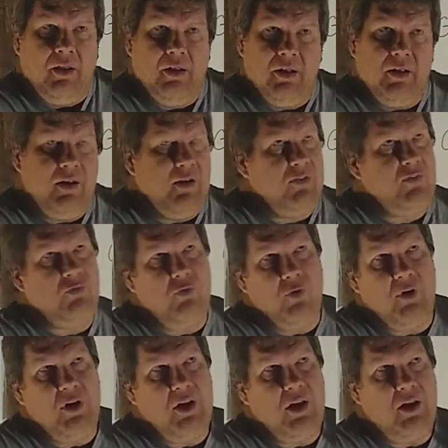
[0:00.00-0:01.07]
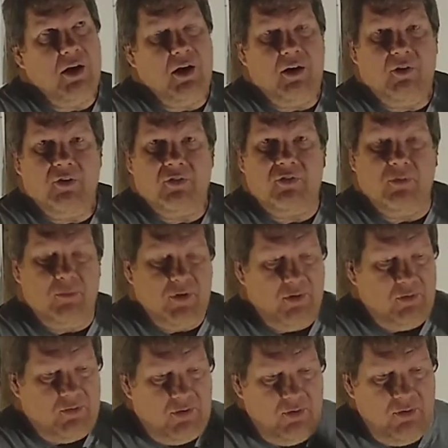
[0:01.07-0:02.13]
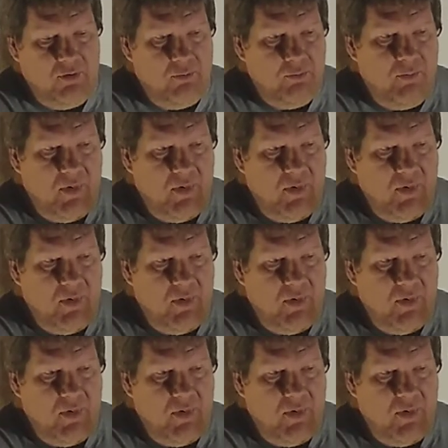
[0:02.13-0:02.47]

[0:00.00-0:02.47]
In the last 48 hours have been two